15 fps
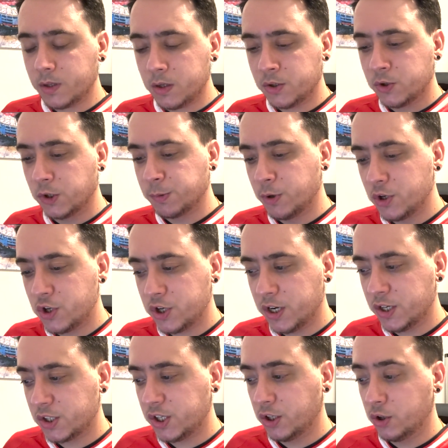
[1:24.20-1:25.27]
So as much
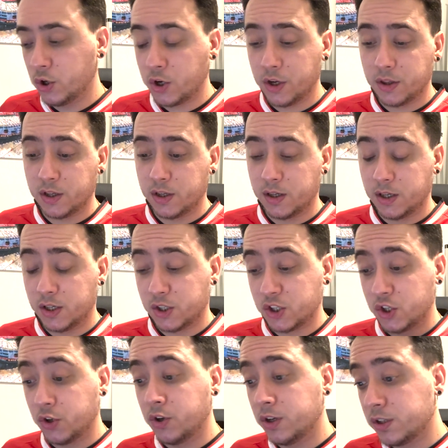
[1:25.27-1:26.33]
as you look at the
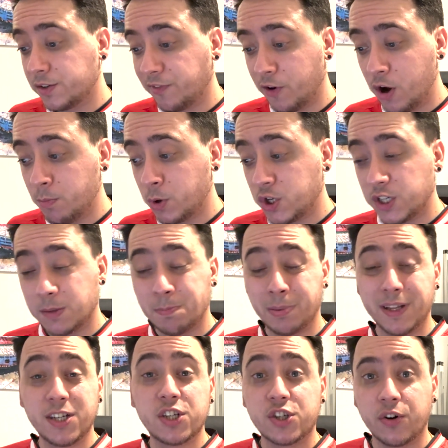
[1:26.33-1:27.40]
Sunderland's form, which is
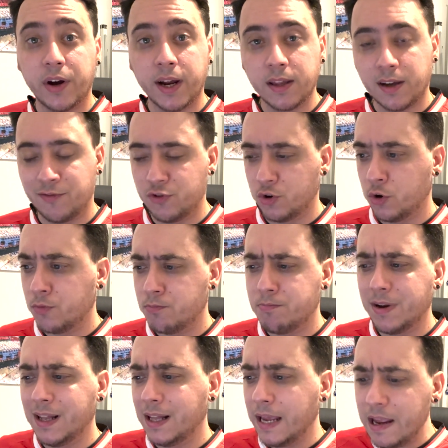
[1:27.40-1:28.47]
blistering, they've done
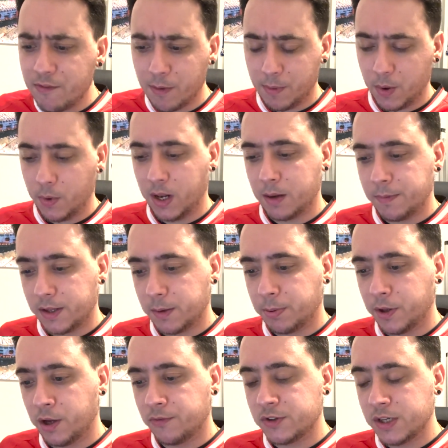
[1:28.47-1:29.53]
unbelievably well to make the
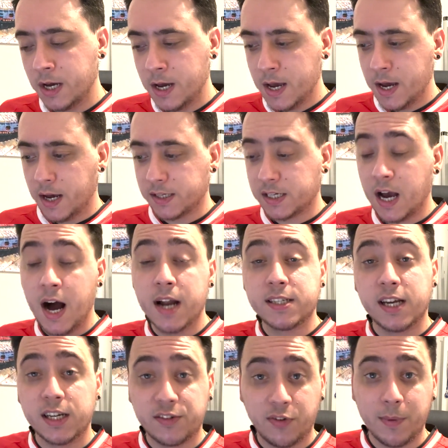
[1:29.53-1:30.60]
playoffs, as hard as
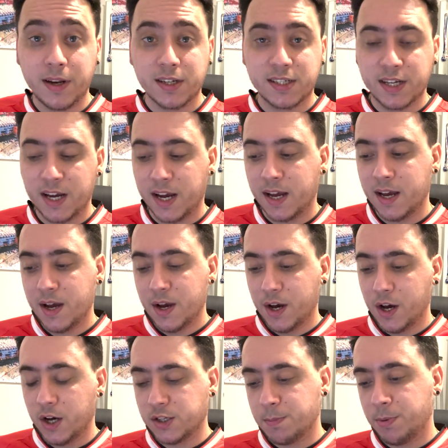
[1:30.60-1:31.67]
it is for me to say
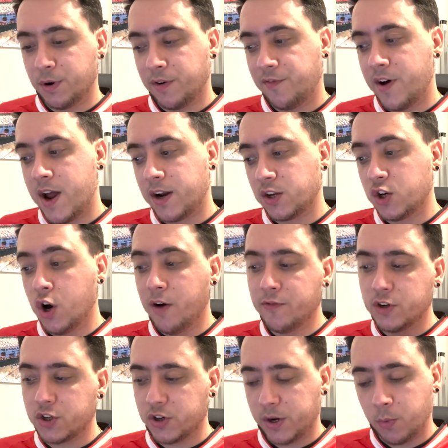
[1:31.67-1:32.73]
as a Borough fan, and
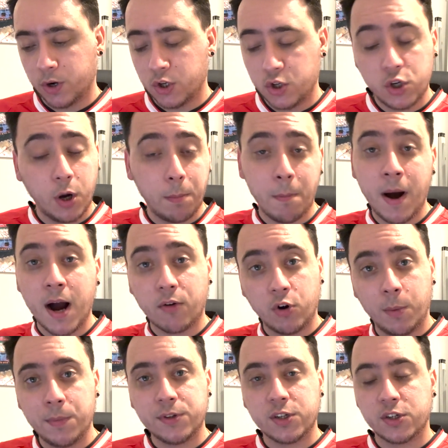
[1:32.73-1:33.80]
Coventry, what a job Mark
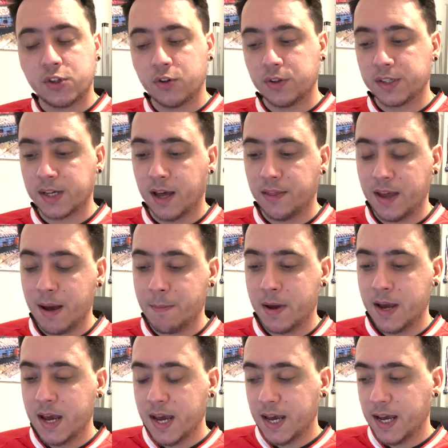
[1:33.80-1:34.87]
Robins has done to get them
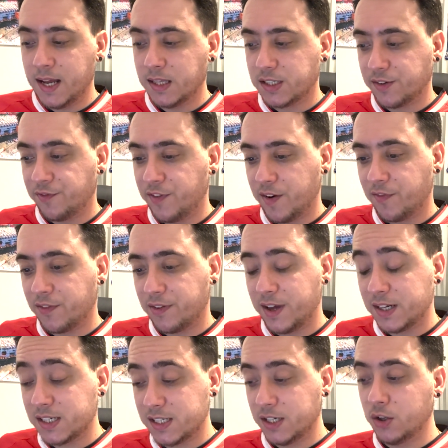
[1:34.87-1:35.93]
into fifth. They're
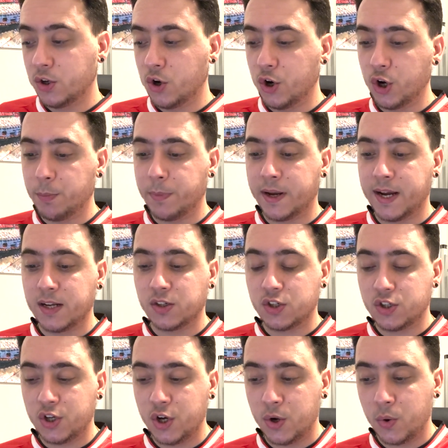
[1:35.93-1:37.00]
still going up
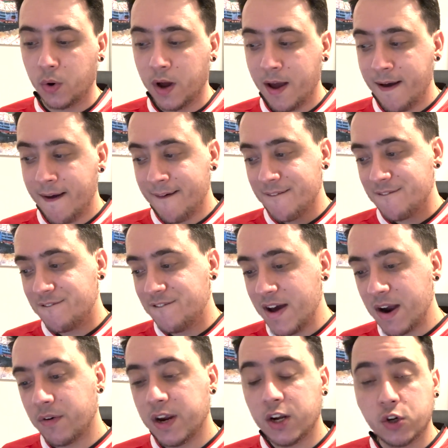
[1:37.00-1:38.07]
against two
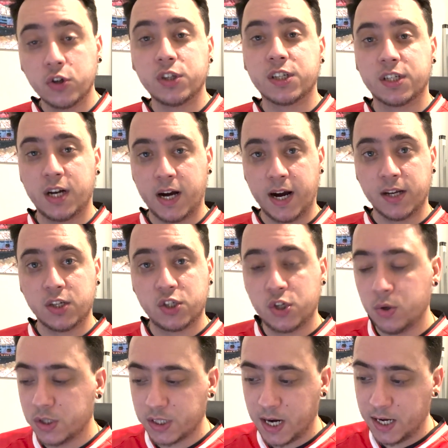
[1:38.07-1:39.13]
very good sides.
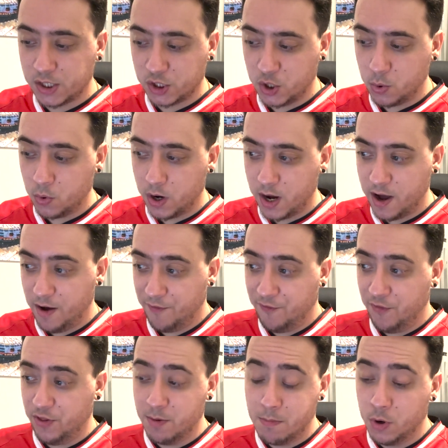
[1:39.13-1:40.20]
Two sides who,
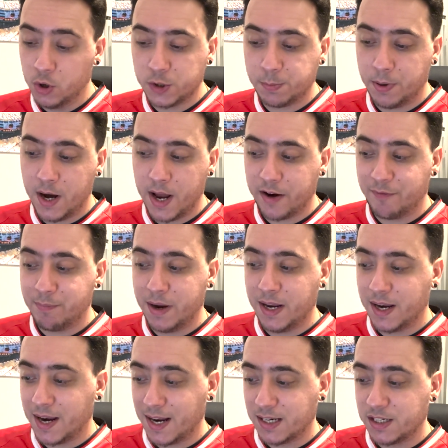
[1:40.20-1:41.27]
for the most part, have been
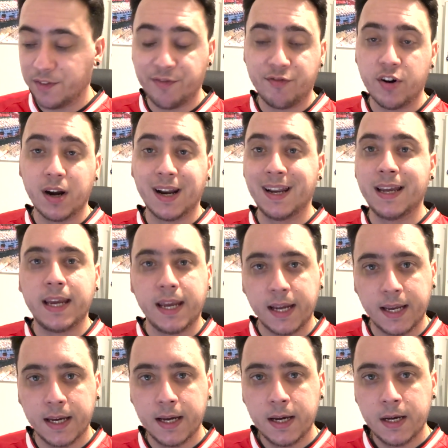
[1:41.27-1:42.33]
in a different
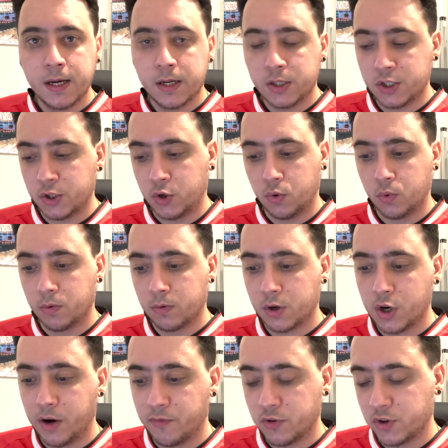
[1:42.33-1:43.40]
league to
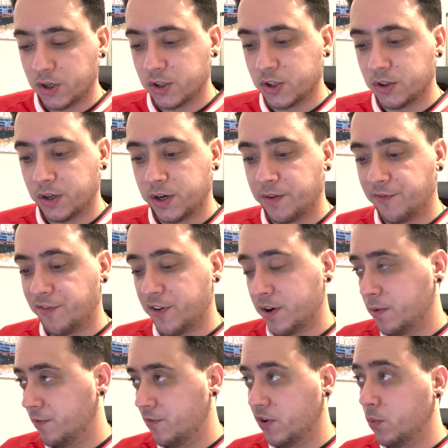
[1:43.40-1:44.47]
Coventry and Sunderland.
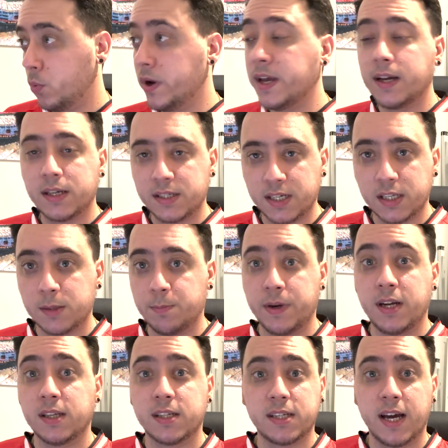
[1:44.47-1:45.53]
And for weeks, it's
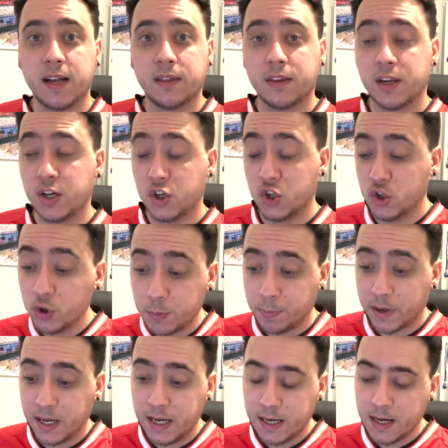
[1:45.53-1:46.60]
been said that it should
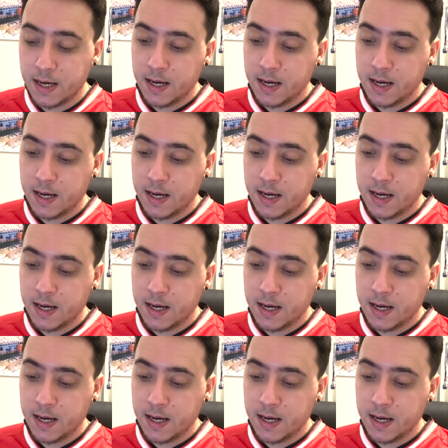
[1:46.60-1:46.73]
be